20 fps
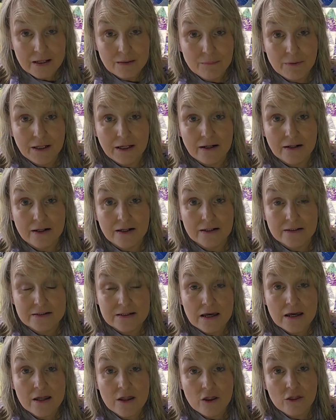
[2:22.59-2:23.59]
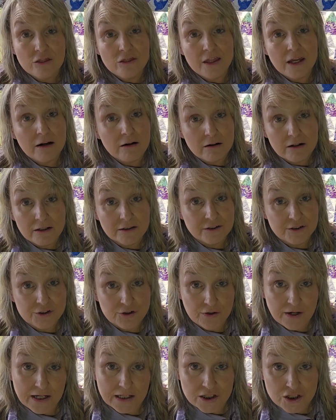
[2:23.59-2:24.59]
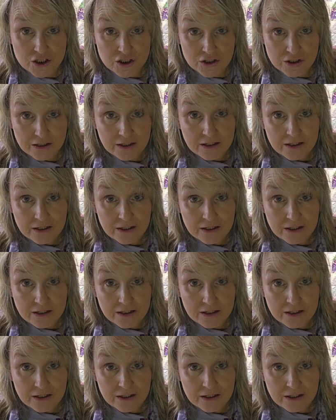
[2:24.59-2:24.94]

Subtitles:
because they aren't going to stretch.